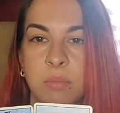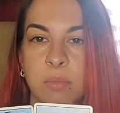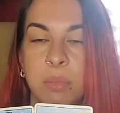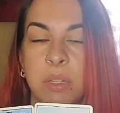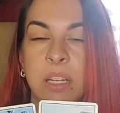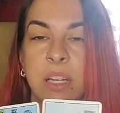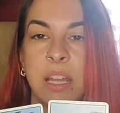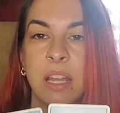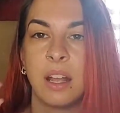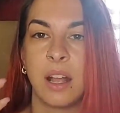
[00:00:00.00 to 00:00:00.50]

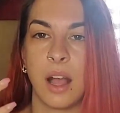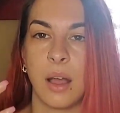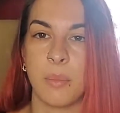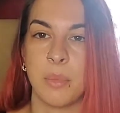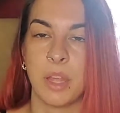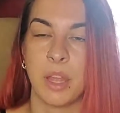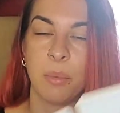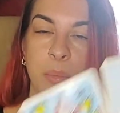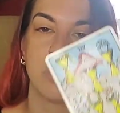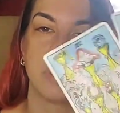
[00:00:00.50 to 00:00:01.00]
But again,
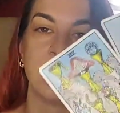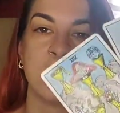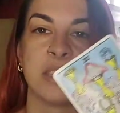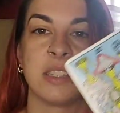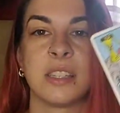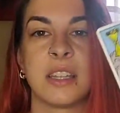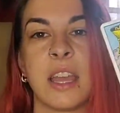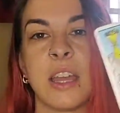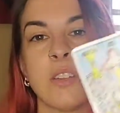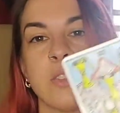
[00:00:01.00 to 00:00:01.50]
coming up with this
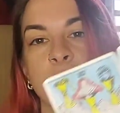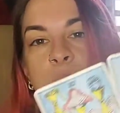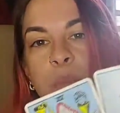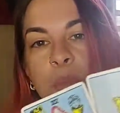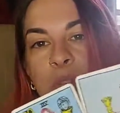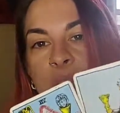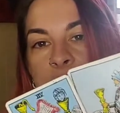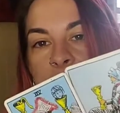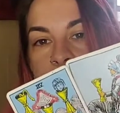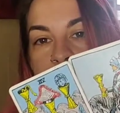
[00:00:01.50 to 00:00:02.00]
schedule,
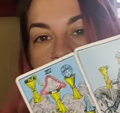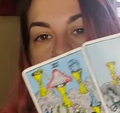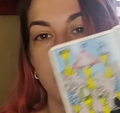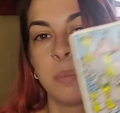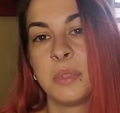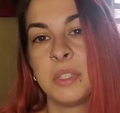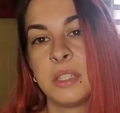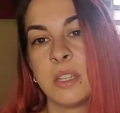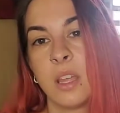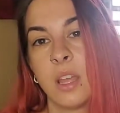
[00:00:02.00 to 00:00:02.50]
because
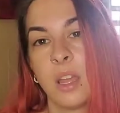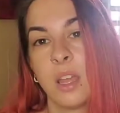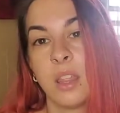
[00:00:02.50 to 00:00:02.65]
cups,